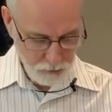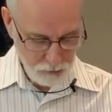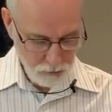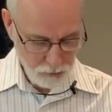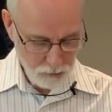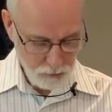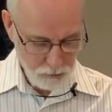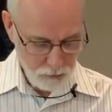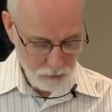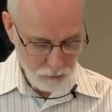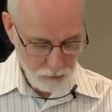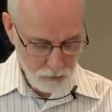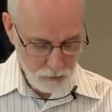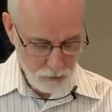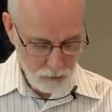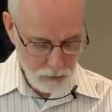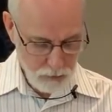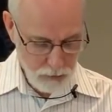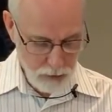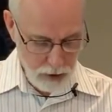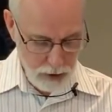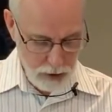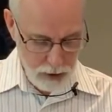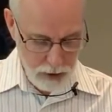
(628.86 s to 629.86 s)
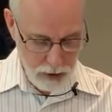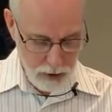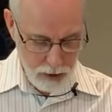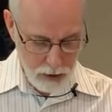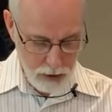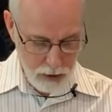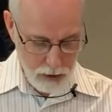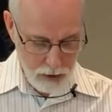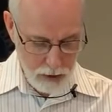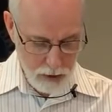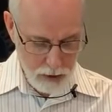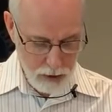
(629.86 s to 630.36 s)

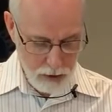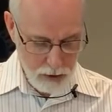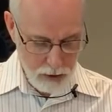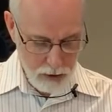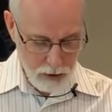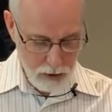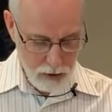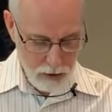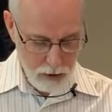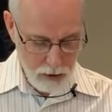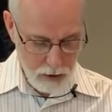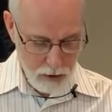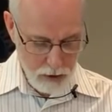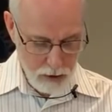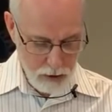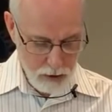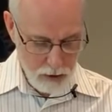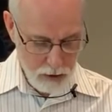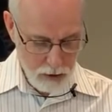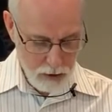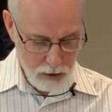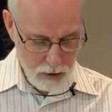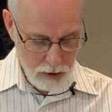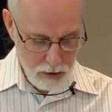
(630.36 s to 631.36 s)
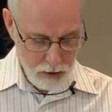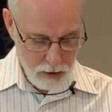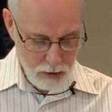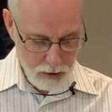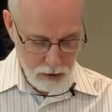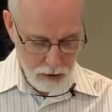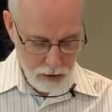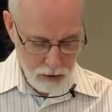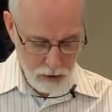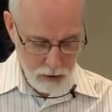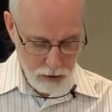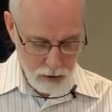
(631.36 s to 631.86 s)

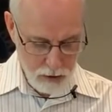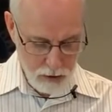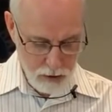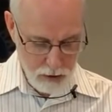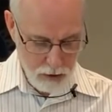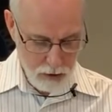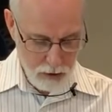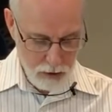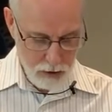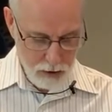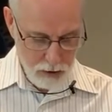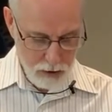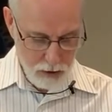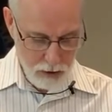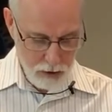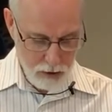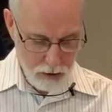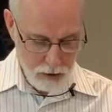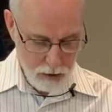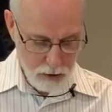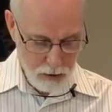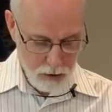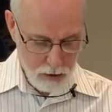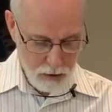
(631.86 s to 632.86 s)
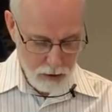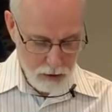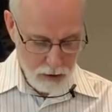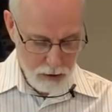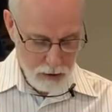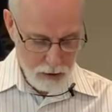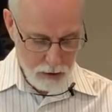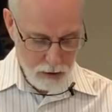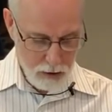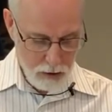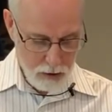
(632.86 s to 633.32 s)
No one is speaking in this clip.